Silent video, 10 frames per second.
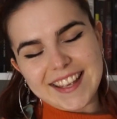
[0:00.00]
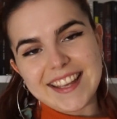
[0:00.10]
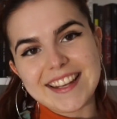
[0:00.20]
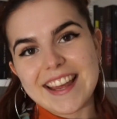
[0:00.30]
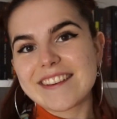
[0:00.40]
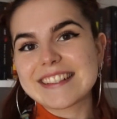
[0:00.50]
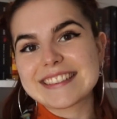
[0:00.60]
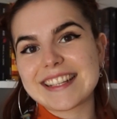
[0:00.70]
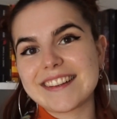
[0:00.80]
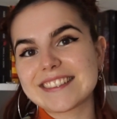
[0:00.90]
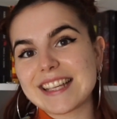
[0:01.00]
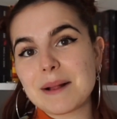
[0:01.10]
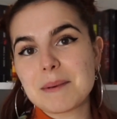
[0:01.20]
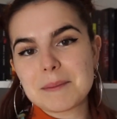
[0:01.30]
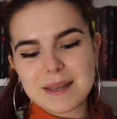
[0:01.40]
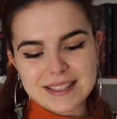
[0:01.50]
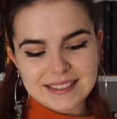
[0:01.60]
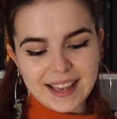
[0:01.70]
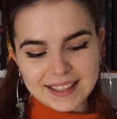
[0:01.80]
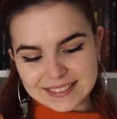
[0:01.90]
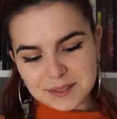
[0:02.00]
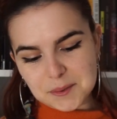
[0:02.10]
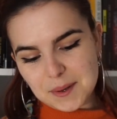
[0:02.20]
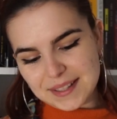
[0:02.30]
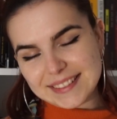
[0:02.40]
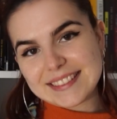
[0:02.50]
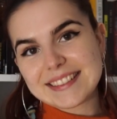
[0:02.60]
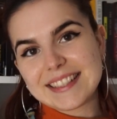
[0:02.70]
in Harry Styles' album is As It Was.